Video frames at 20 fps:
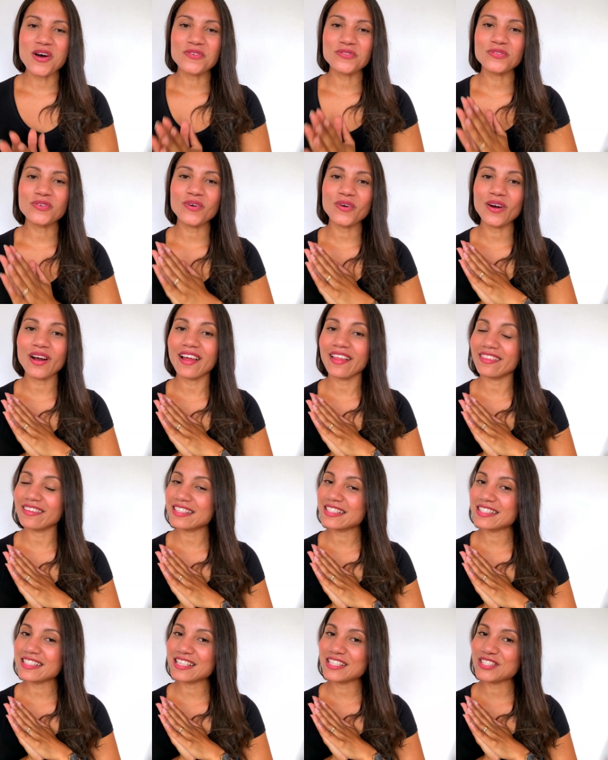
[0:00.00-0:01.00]
for
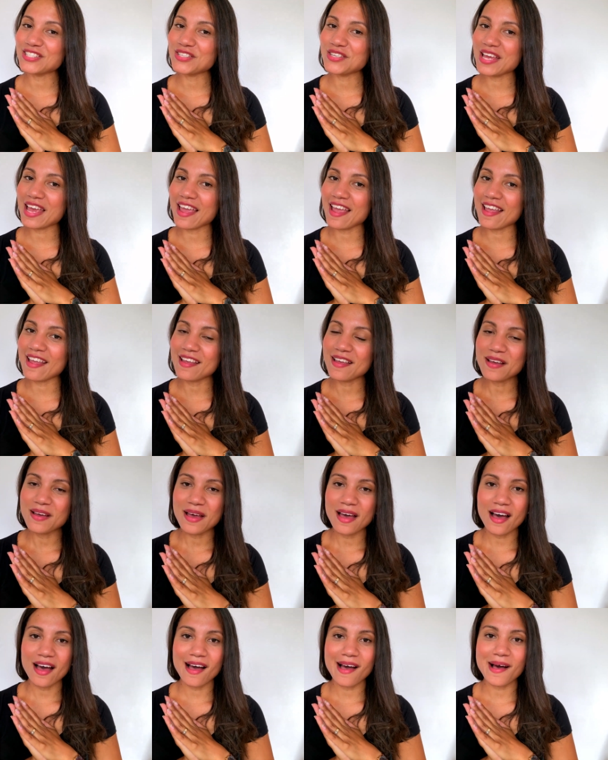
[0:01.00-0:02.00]
listening today,
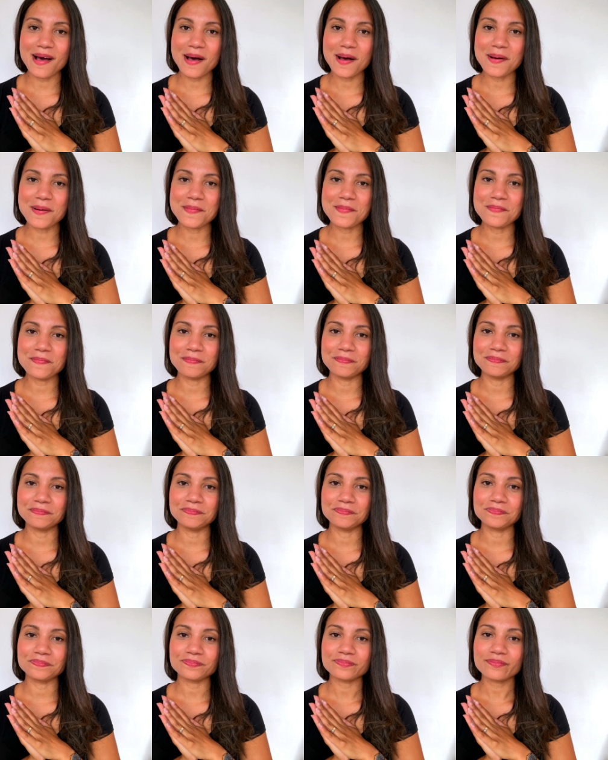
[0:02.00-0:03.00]

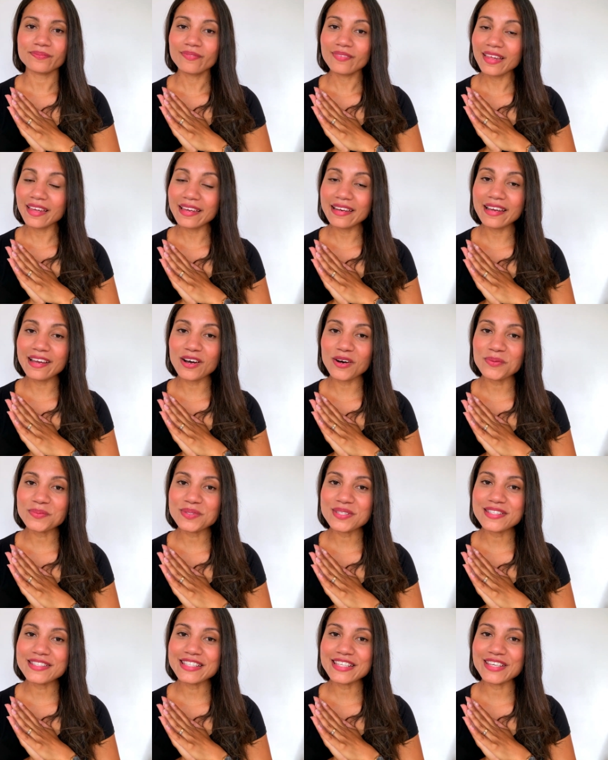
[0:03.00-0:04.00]
and I
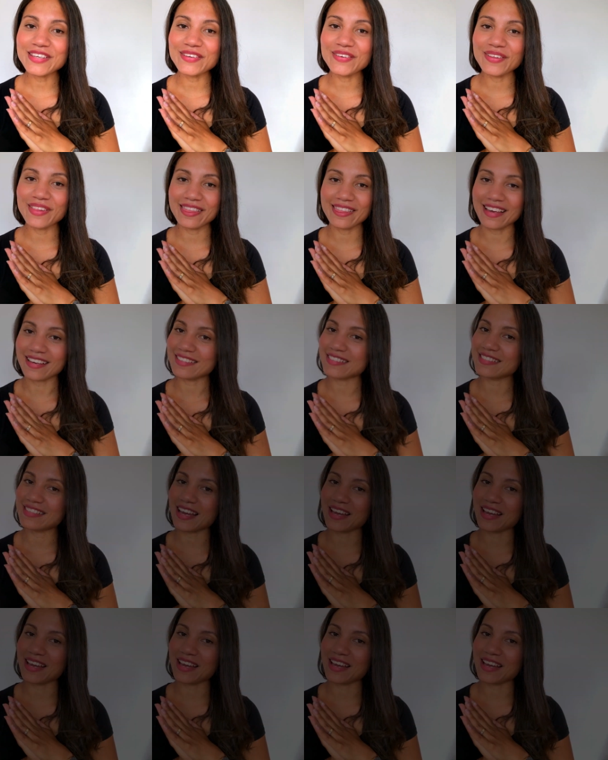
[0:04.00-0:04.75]
hope to see you next